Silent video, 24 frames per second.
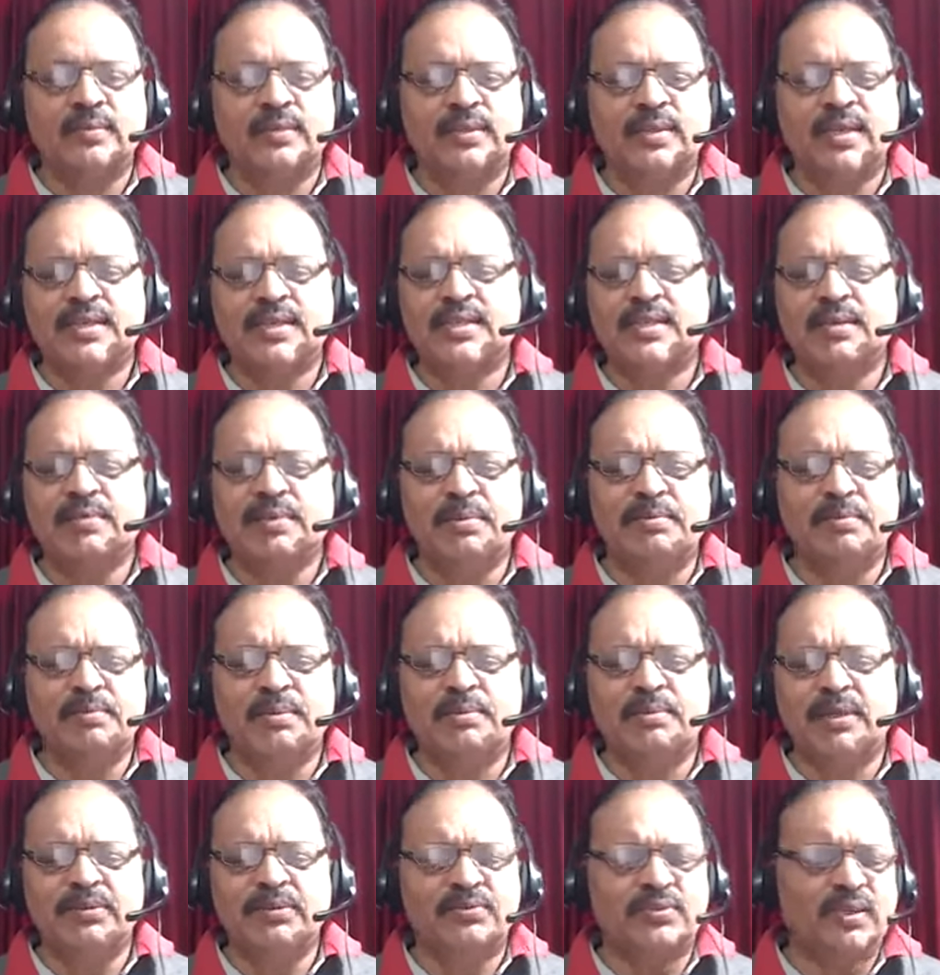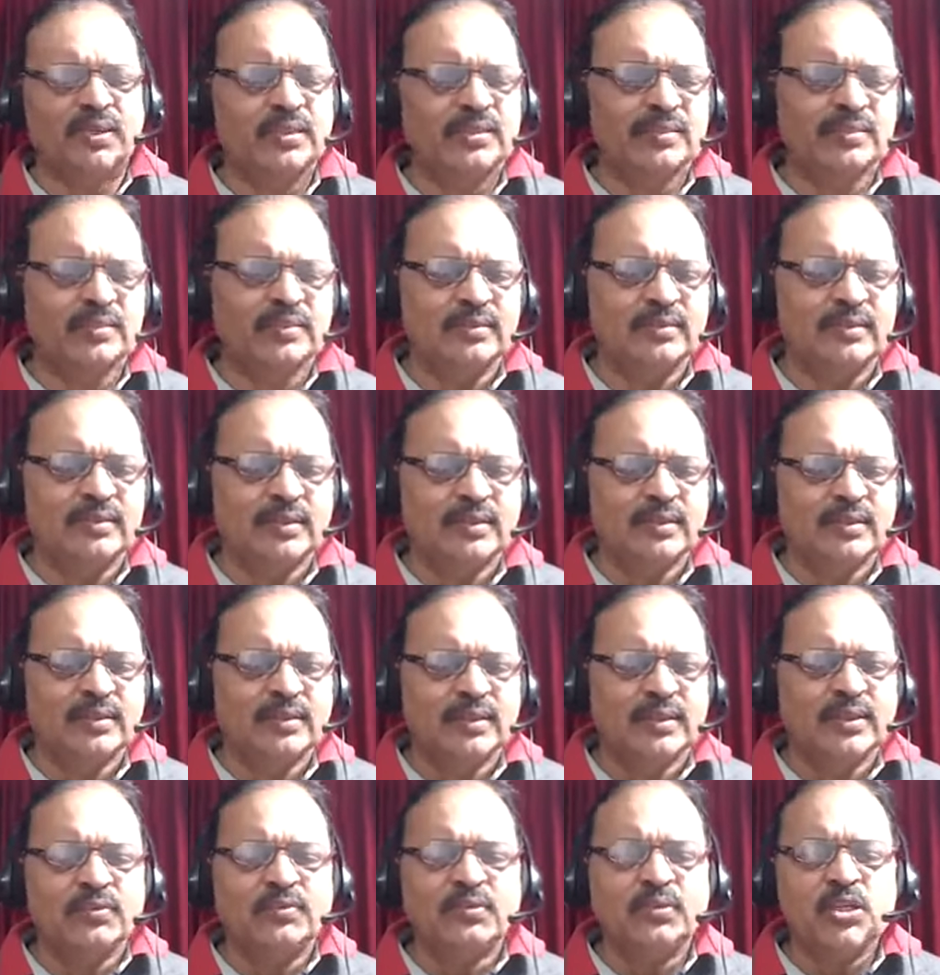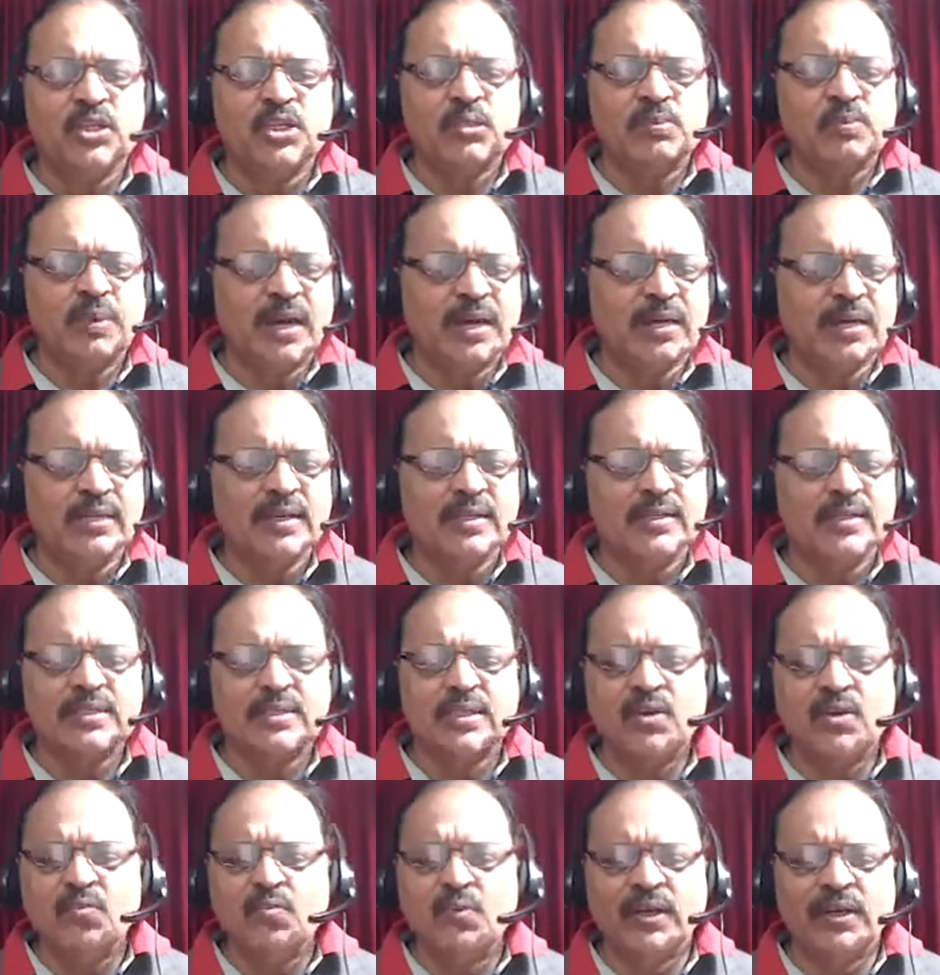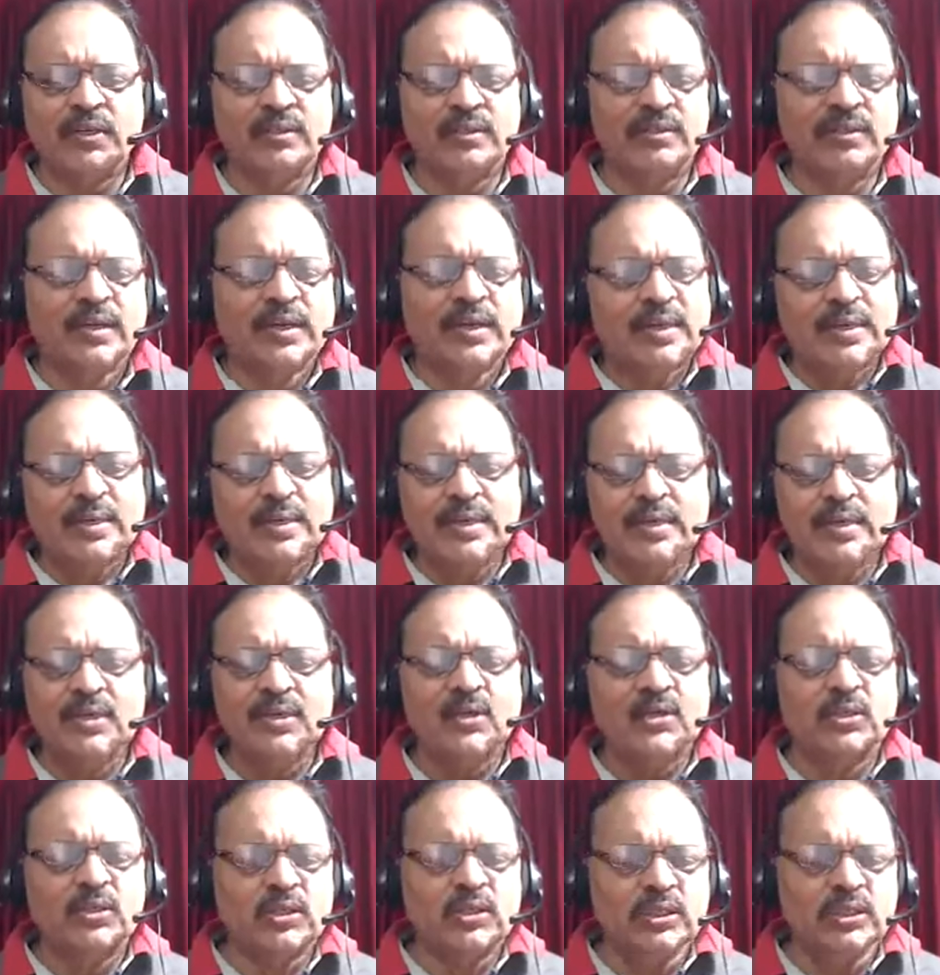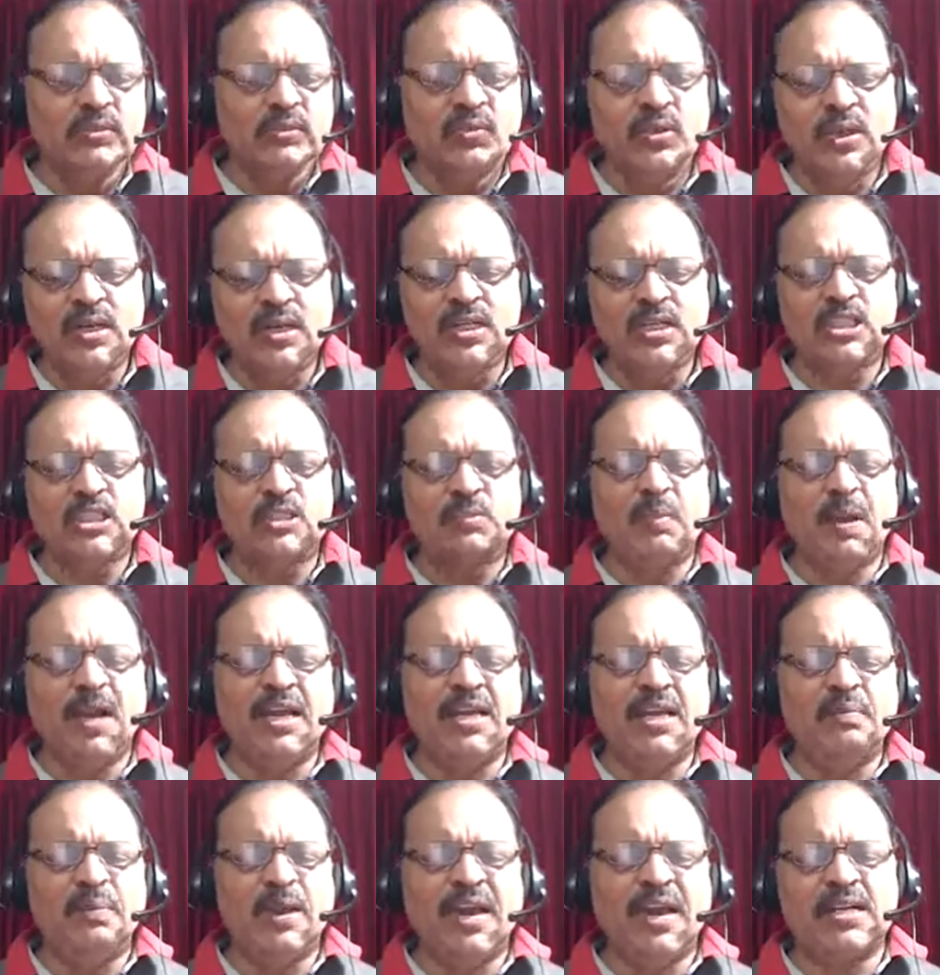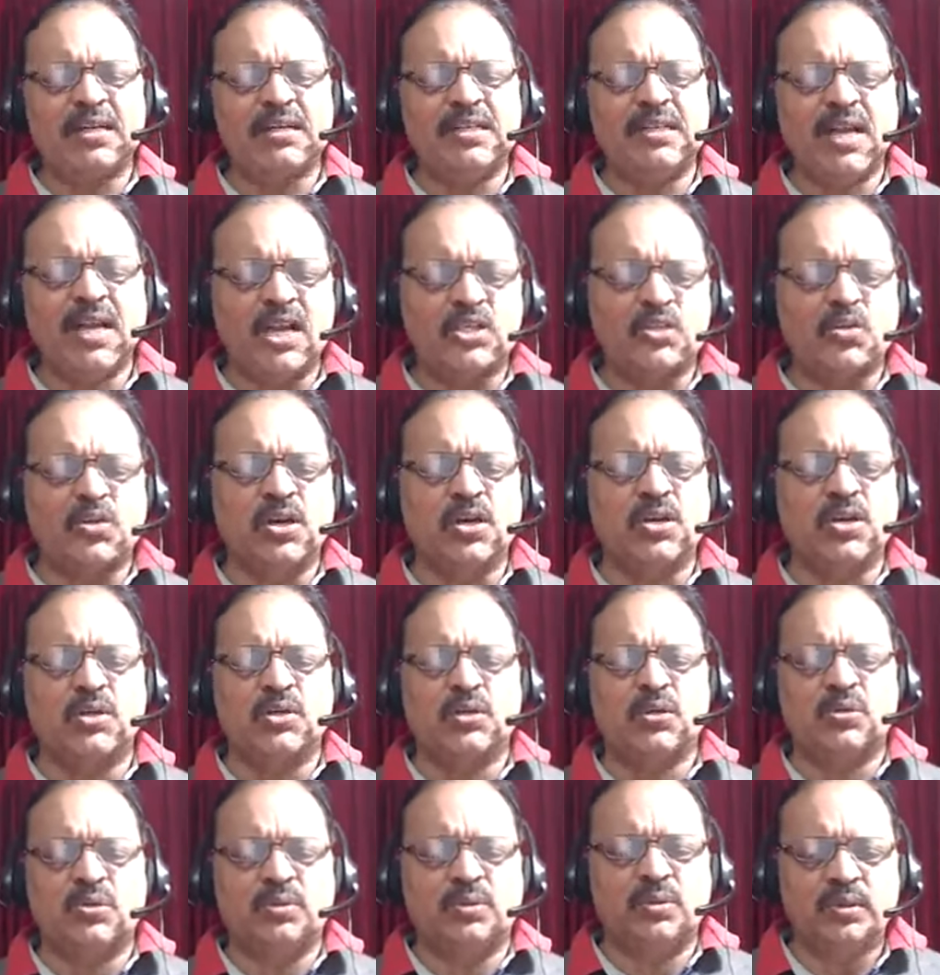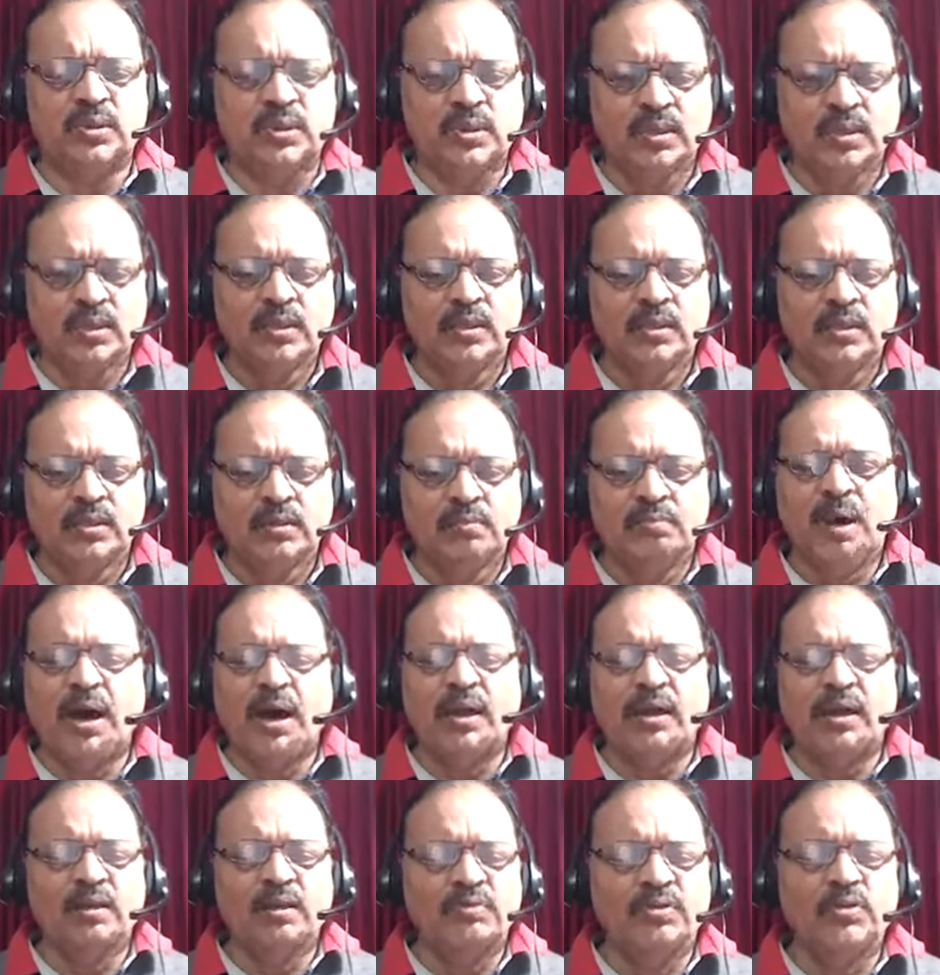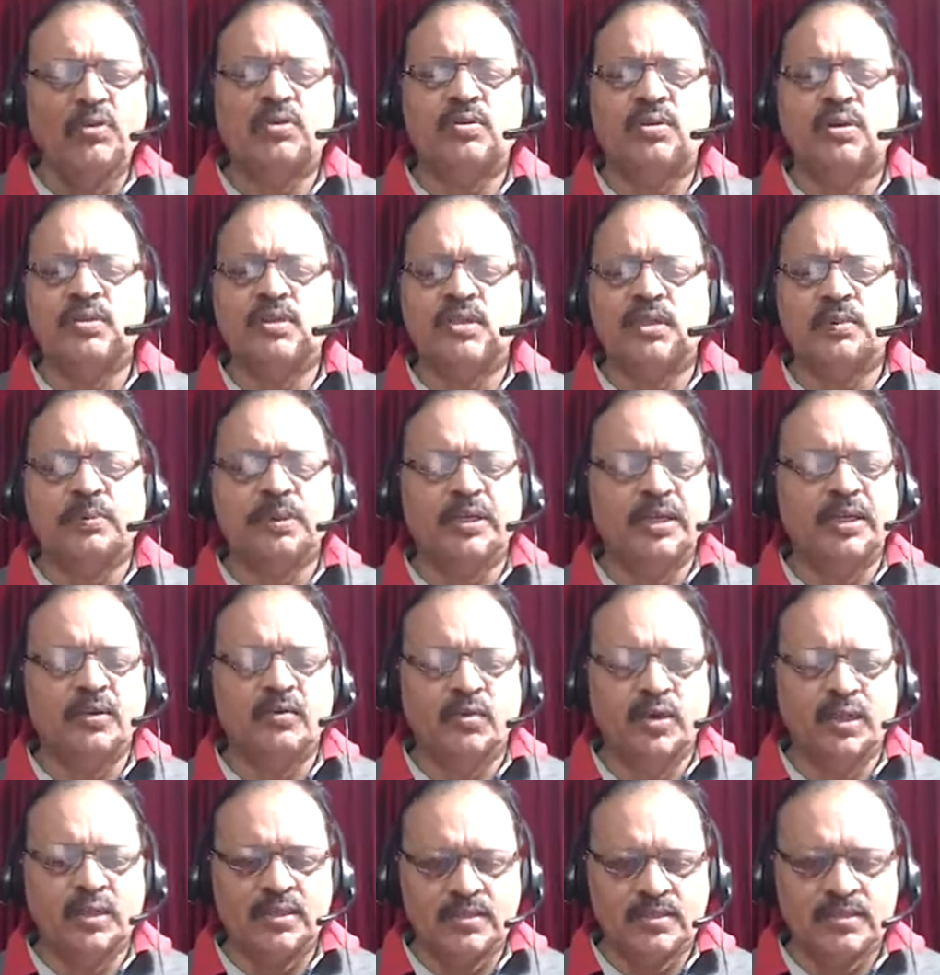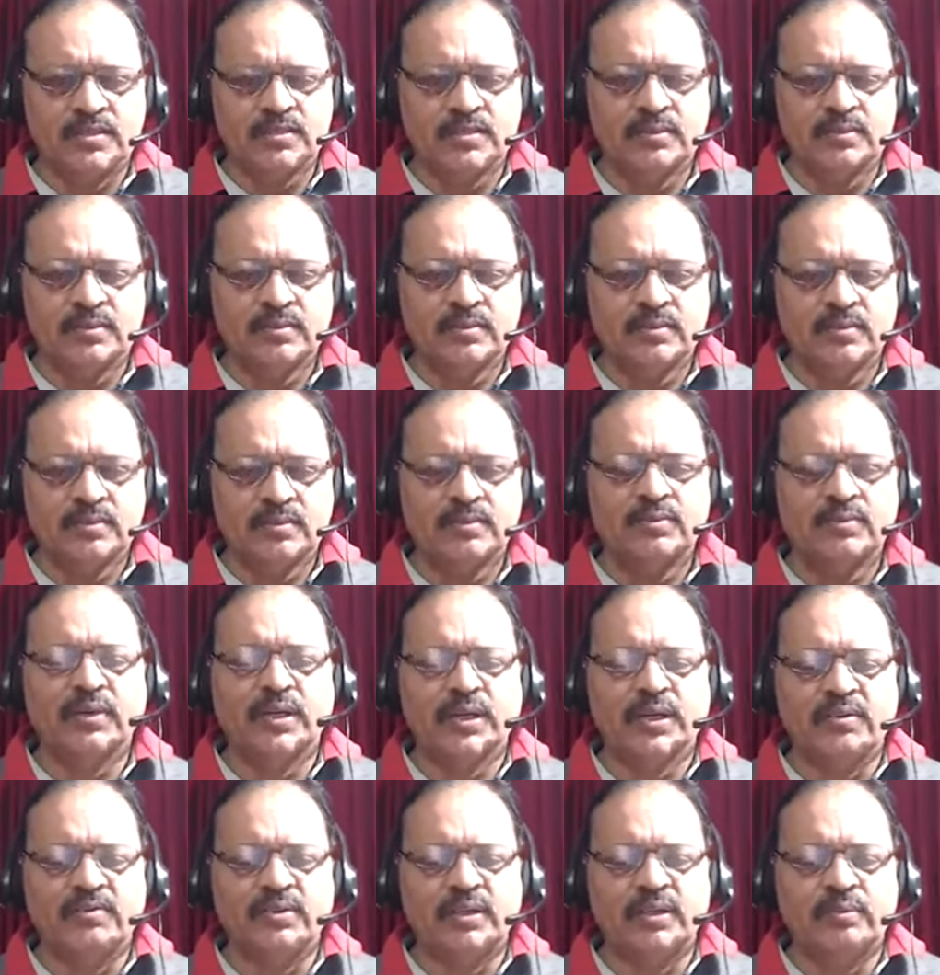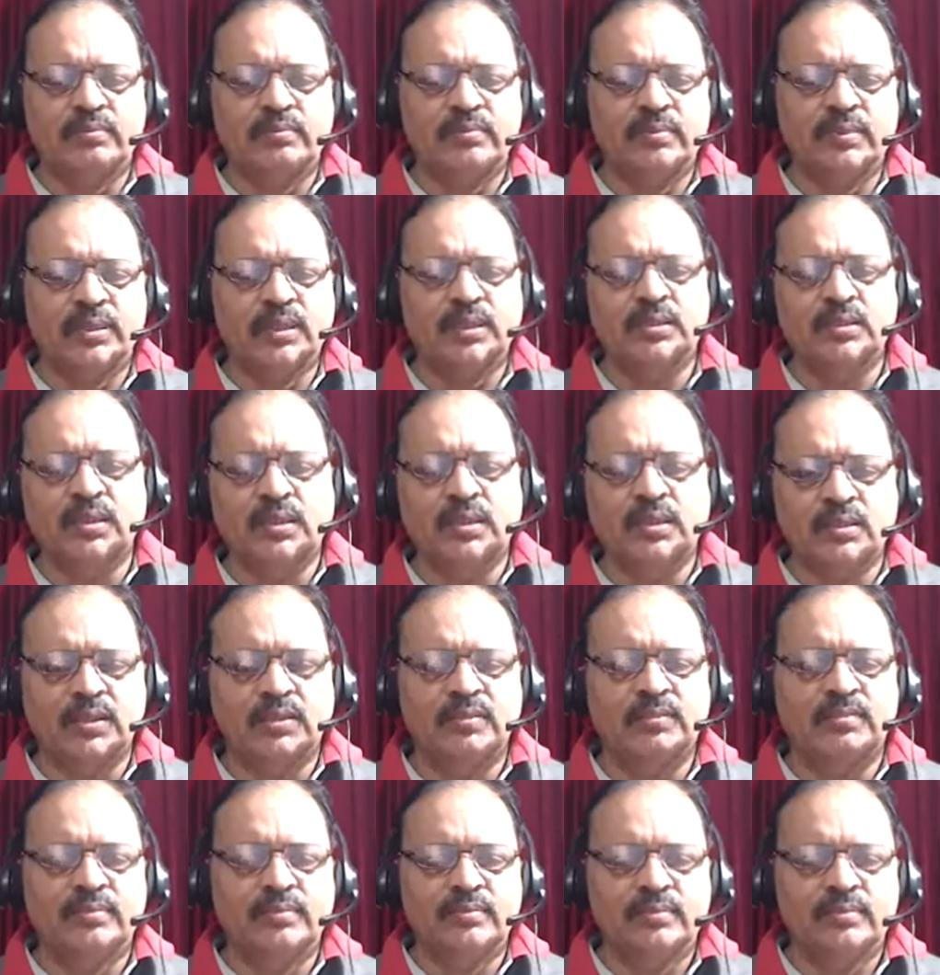Just remember, my friend, if we smile at someone, he or she will smile back naturally to you. Barring few constipated ones, forgive them, ignore them.